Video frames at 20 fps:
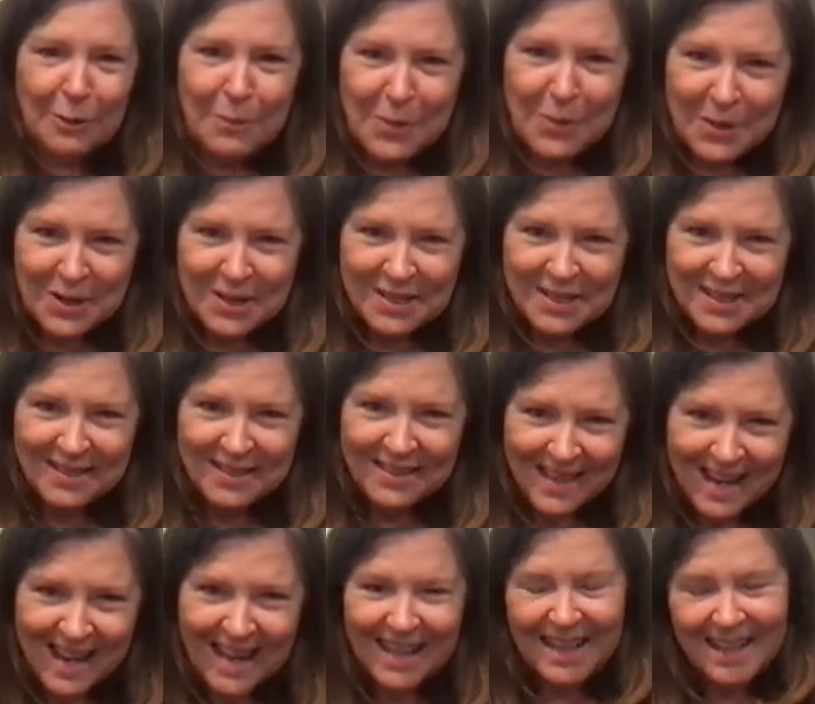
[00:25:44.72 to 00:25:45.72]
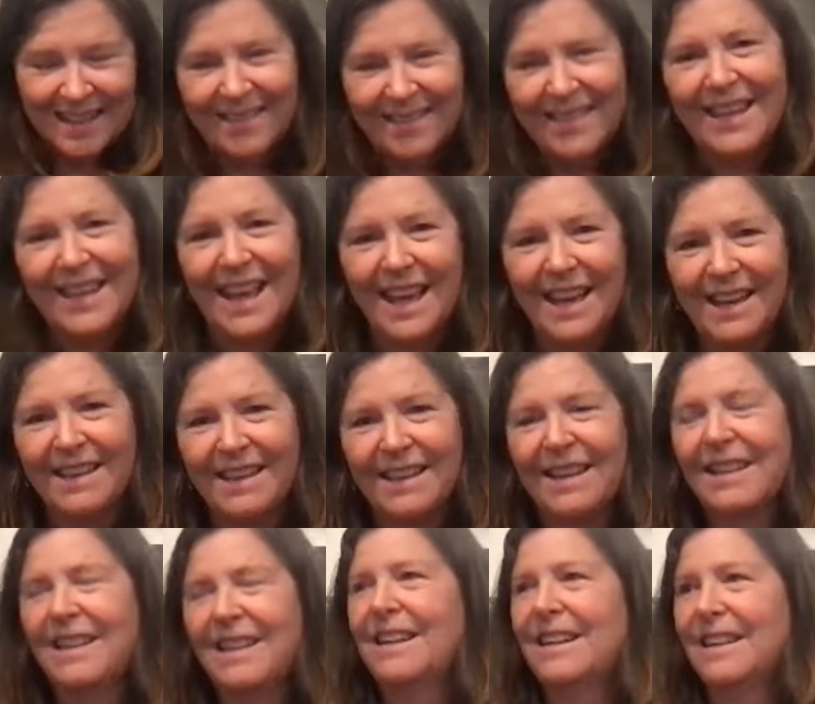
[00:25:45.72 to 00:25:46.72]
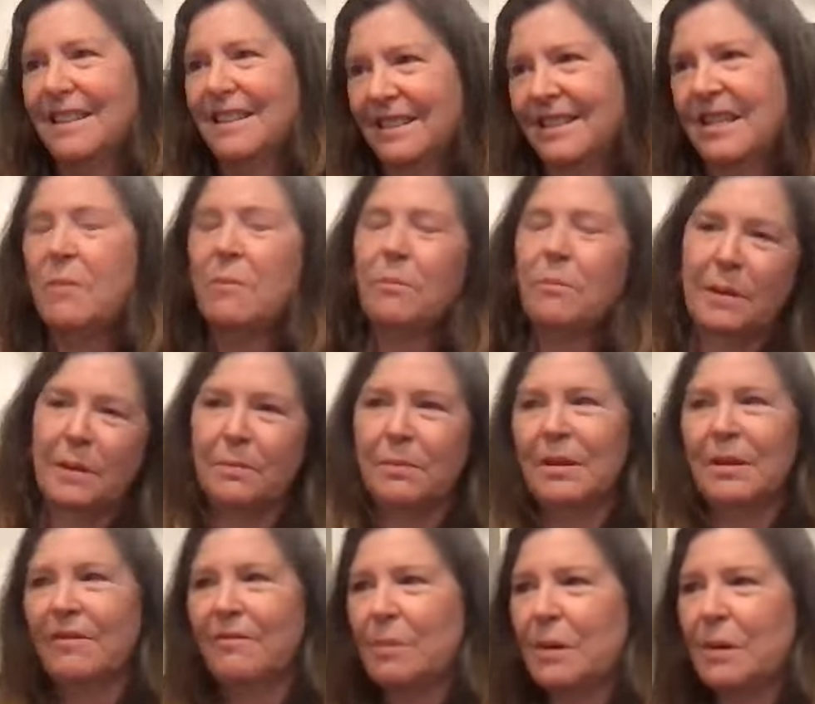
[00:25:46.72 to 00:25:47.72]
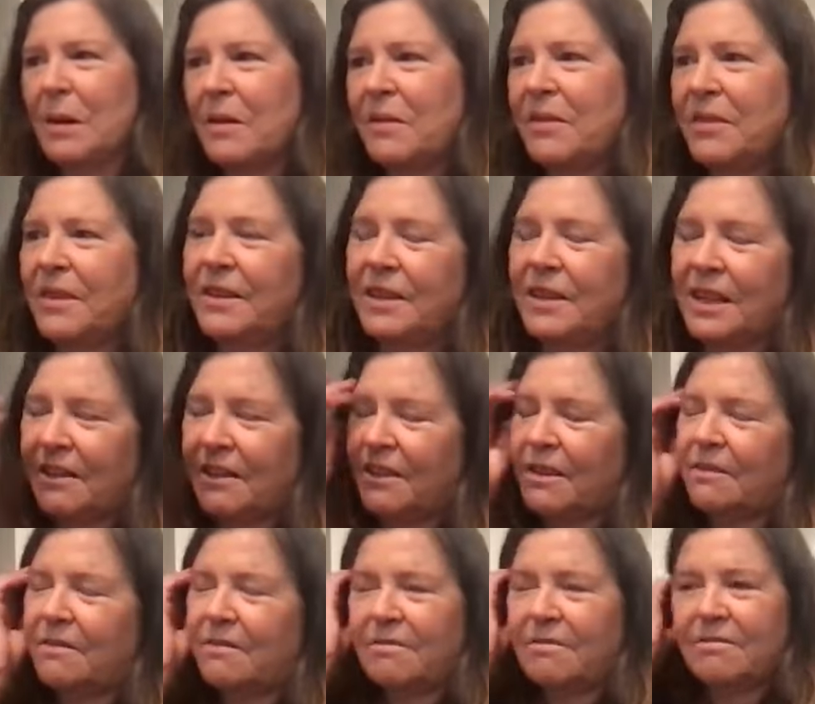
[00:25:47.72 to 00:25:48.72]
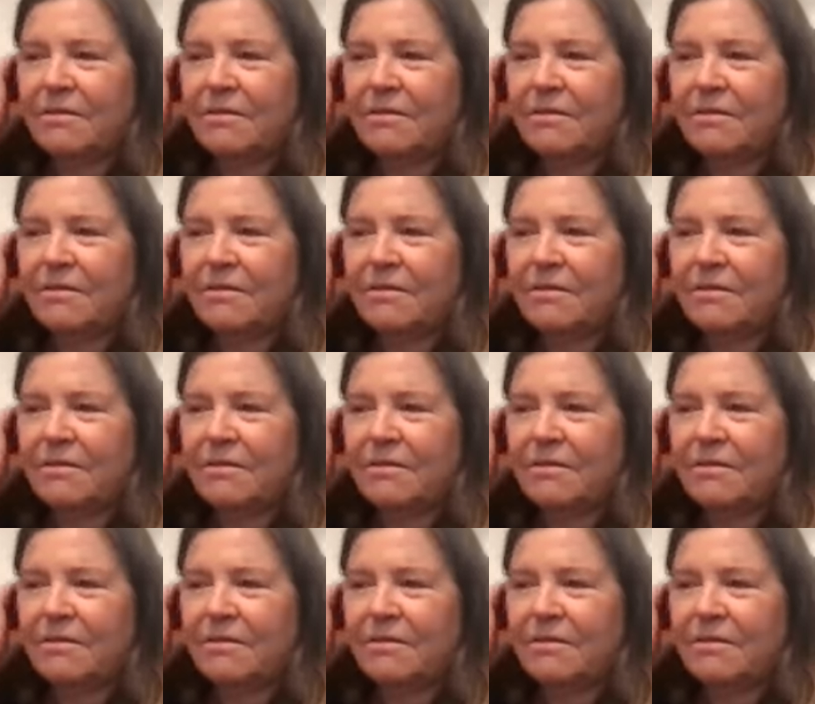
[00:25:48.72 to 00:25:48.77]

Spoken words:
books. And then some people have bought the